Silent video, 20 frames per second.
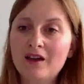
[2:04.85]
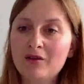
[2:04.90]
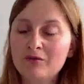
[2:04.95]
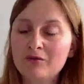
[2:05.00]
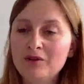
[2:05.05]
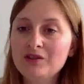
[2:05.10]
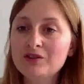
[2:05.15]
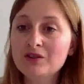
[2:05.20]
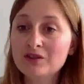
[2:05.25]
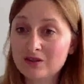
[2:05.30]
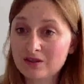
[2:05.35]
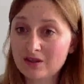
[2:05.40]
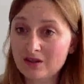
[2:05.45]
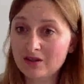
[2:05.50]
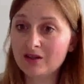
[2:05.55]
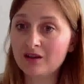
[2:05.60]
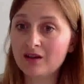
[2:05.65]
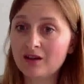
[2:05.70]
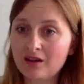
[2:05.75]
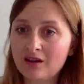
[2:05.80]
reaches
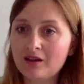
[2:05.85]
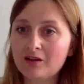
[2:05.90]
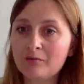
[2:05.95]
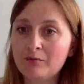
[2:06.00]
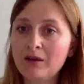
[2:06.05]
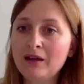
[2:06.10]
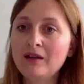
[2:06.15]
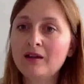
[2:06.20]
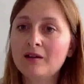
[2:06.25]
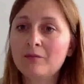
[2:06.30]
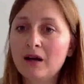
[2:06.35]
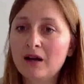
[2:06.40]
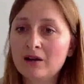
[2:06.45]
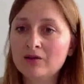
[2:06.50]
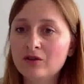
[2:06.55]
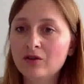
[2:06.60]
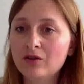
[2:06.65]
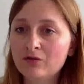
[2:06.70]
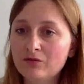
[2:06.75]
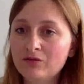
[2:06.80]
a big
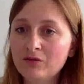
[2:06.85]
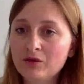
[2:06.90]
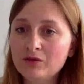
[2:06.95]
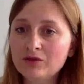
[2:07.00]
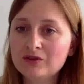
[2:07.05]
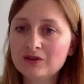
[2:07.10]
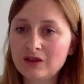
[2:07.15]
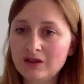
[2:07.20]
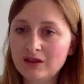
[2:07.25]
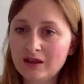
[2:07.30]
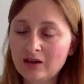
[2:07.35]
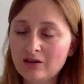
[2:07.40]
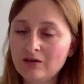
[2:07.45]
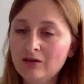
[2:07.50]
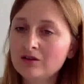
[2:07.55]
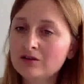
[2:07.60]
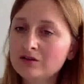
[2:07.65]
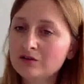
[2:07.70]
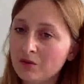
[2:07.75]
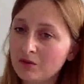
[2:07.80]
amount of views and
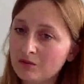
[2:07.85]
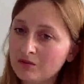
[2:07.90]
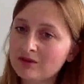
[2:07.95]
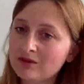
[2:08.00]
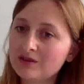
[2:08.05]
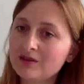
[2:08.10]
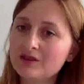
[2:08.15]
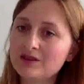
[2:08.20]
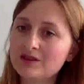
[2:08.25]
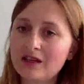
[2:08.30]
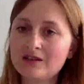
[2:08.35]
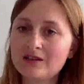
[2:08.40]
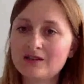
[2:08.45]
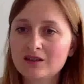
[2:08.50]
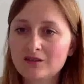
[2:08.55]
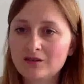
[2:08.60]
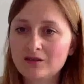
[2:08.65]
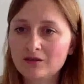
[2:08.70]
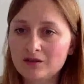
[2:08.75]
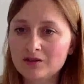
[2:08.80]
downloads, we will suggest
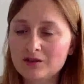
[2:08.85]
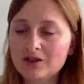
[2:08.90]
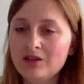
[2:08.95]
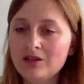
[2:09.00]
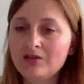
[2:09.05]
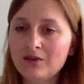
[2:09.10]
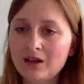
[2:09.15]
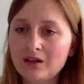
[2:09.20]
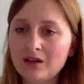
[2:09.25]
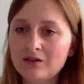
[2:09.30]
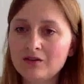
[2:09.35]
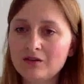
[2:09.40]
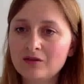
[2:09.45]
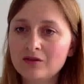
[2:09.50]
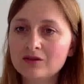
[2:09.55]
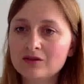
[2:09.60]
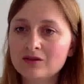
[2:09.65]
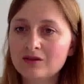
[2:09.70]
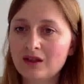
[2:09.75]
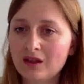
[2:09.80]
it to the chief
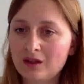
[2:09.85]
editors.